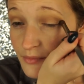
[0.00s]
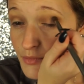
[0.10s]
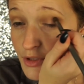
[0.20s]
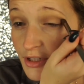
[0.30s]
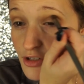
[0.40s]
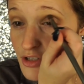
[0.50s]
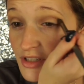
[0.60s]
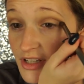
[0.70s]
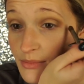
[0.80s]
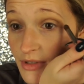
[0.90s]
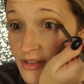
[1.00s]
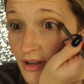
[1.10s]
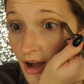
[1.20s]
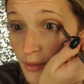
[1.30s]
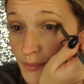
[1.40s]
And that just deepens
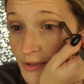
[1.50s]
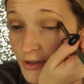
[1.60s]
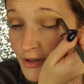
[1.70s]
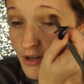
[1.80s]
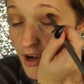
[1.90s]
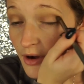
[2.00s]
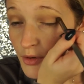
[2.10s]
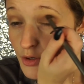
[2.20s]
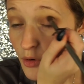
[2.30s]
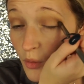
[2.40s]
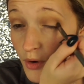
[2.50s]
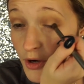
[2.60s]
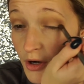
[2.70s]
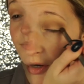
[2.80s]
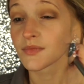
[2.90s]
up your outer corner.